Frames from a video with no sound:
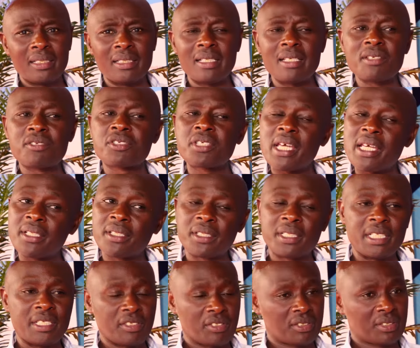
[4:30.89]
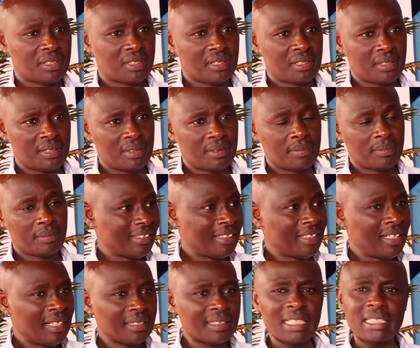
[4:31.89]
He said this.
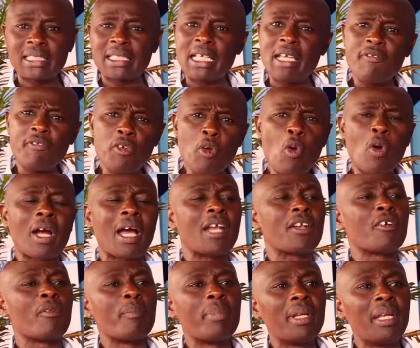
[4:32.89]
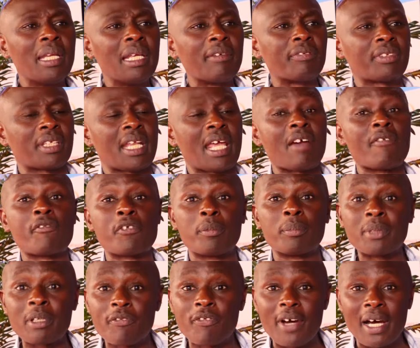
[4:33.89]
He says, if you cannot believe that I am
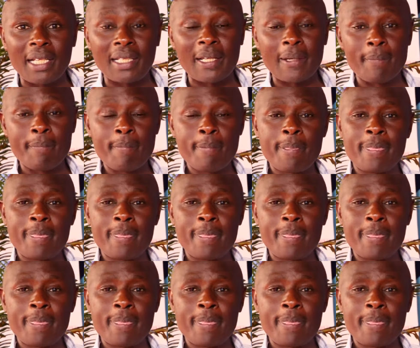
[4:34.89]
from the Father,